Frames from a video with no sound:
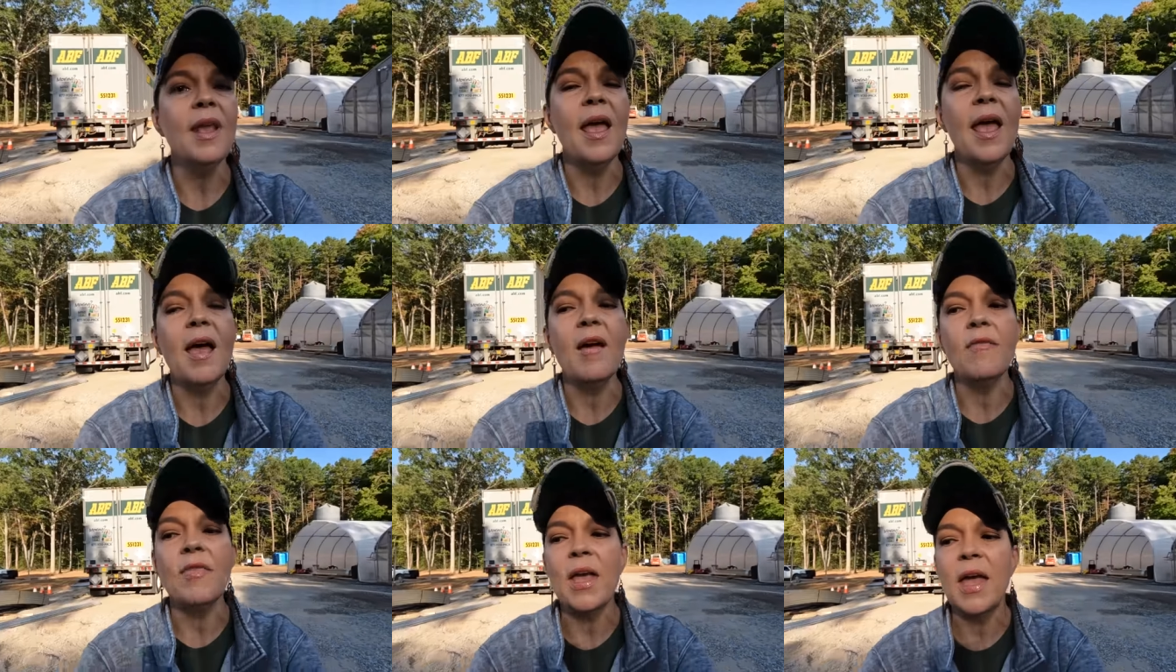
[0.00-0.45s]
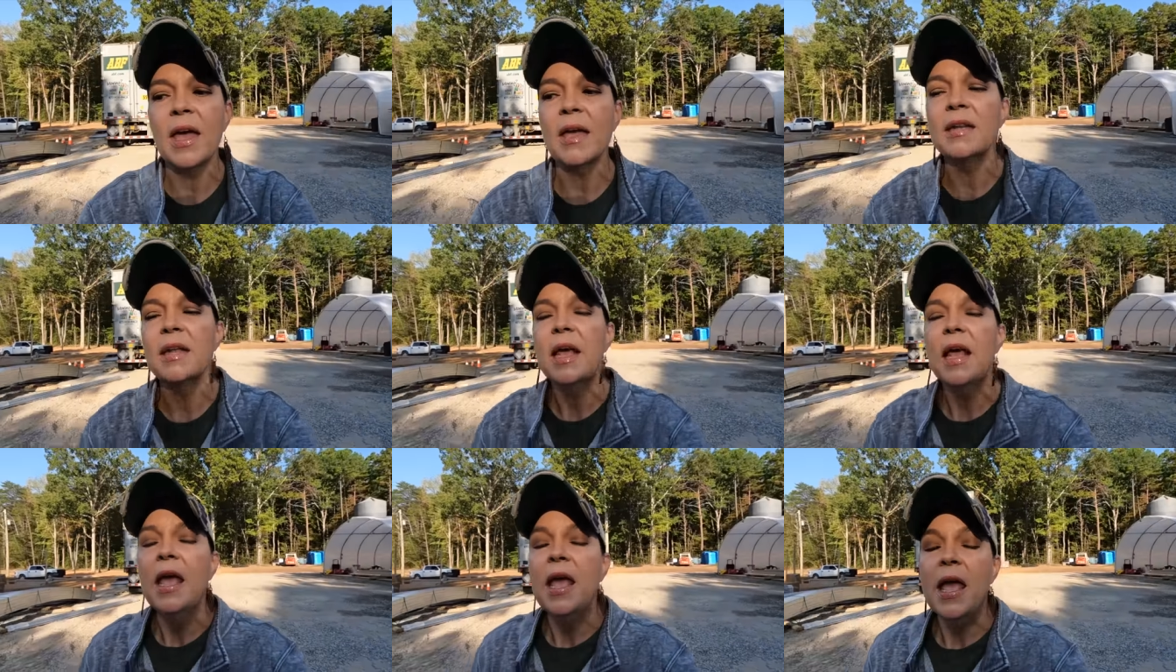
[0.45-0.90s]
have
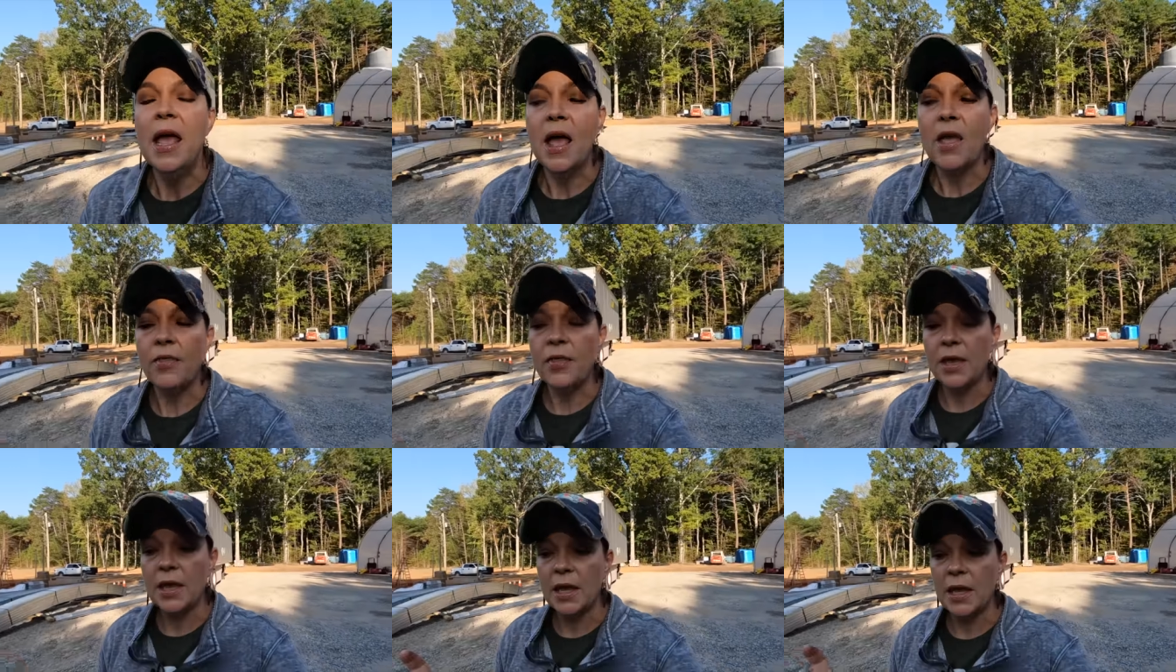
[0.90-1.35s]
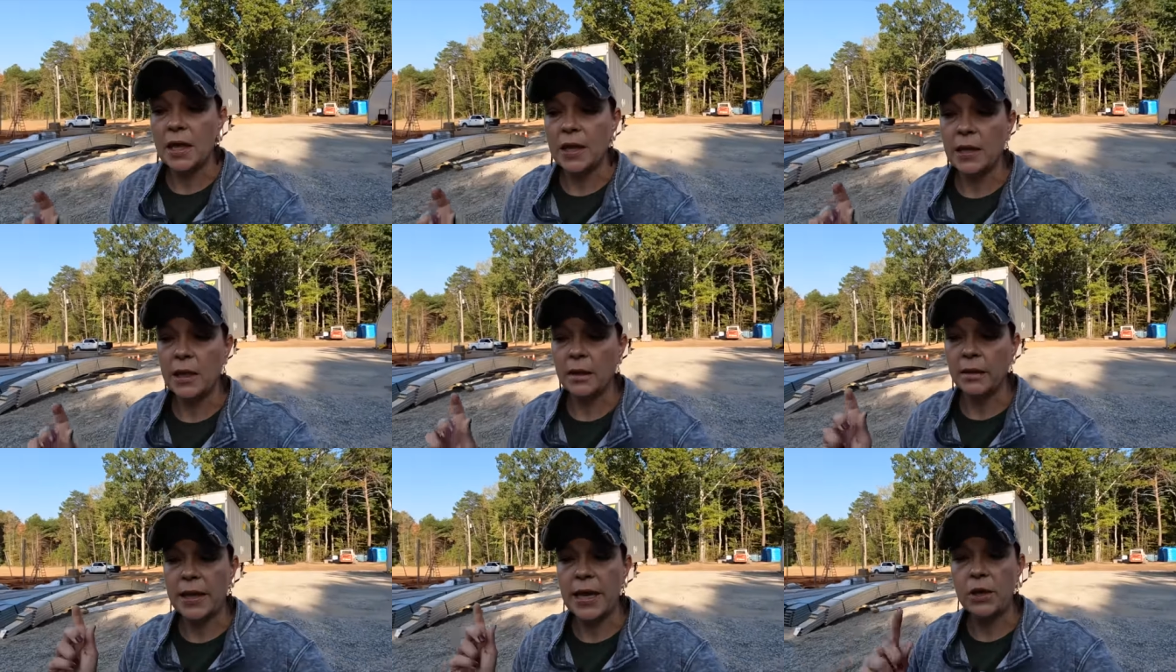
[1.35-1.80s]
that. And
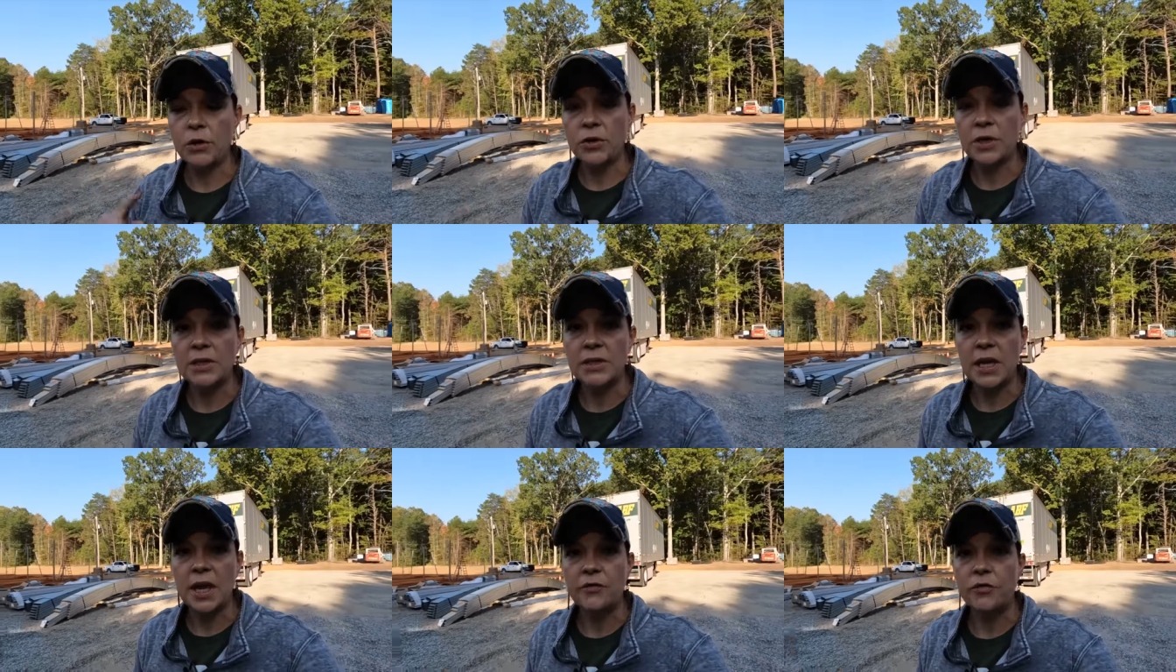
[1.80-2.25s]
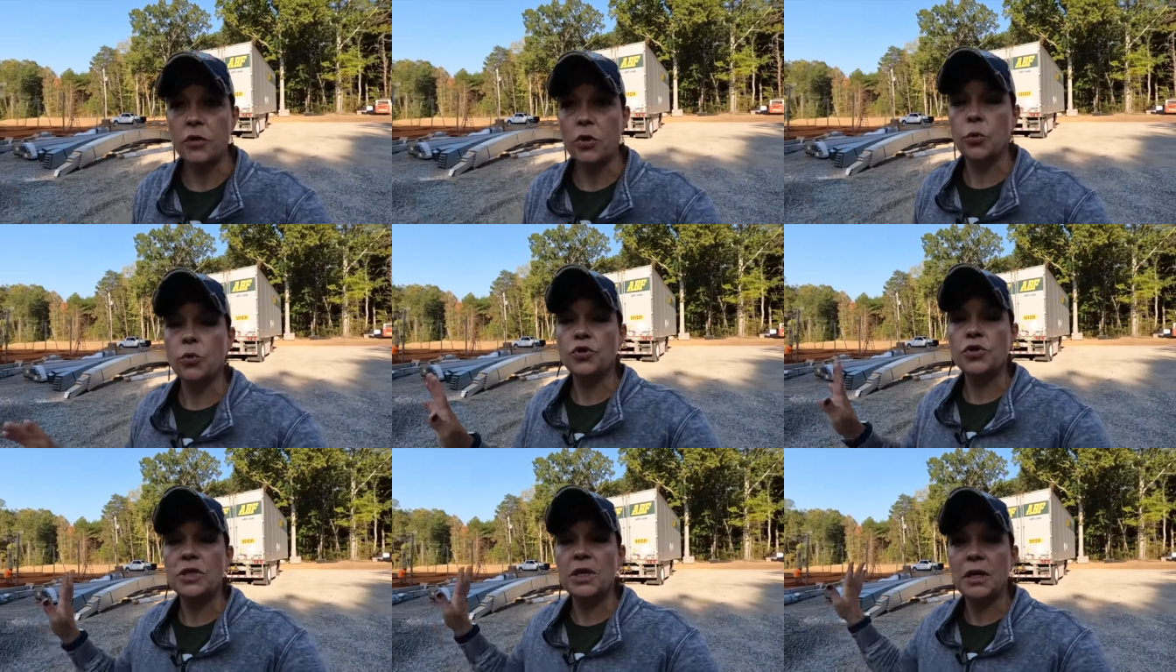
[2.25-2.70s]
then later this
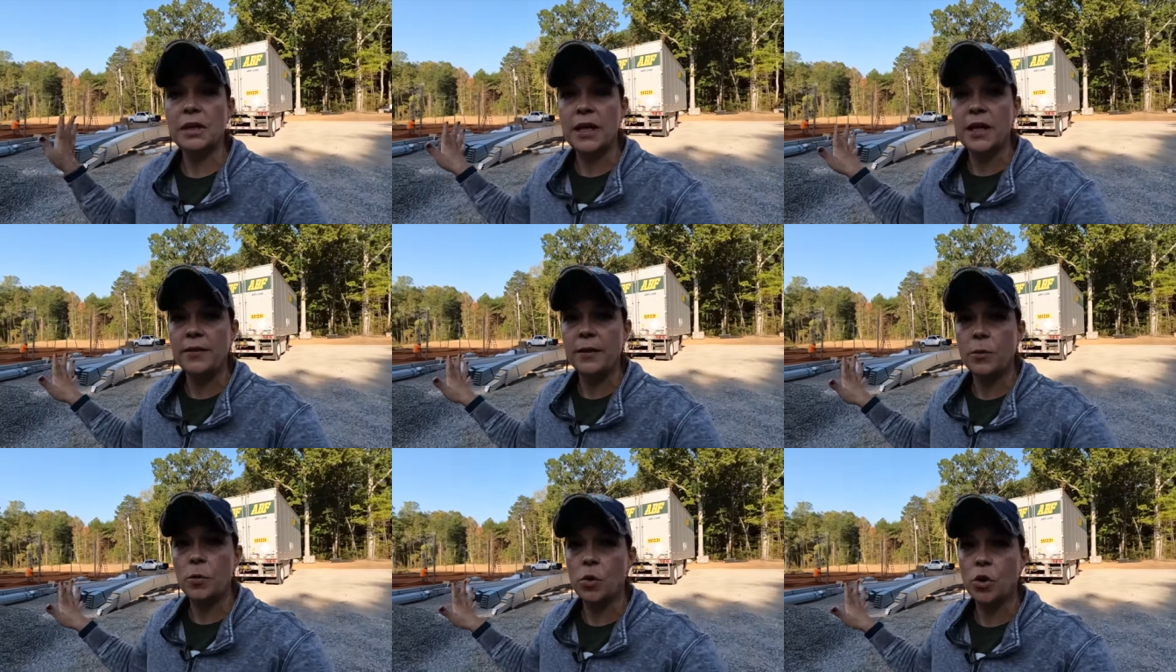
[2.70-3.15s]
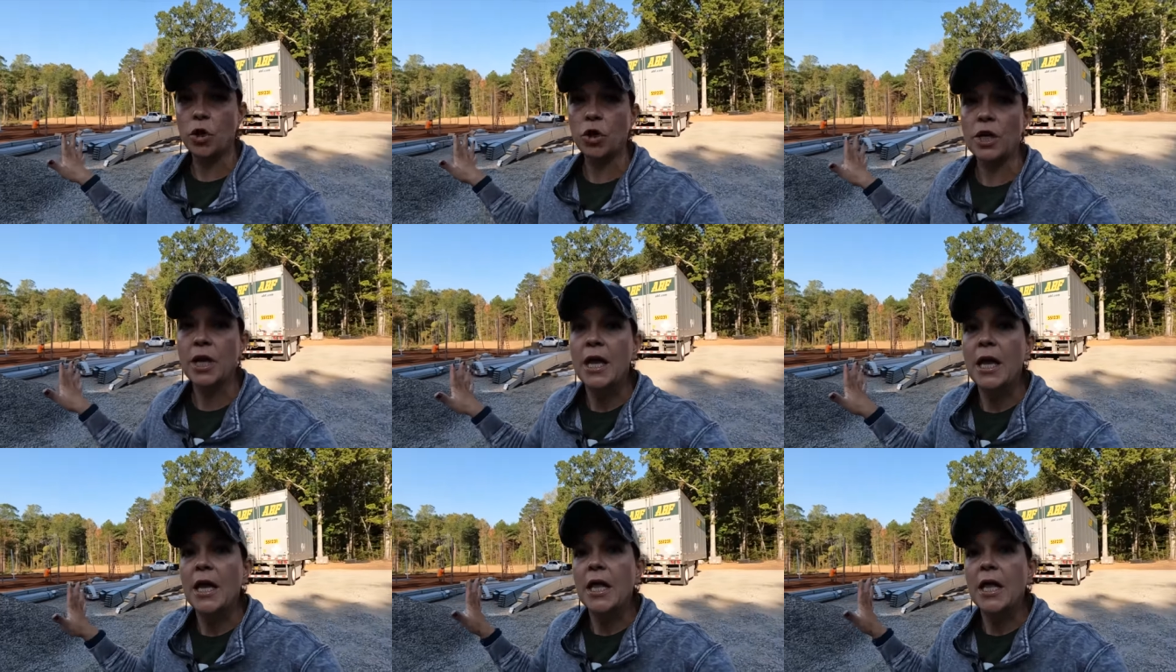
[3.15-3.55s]
afternoon, we're just going to let them work.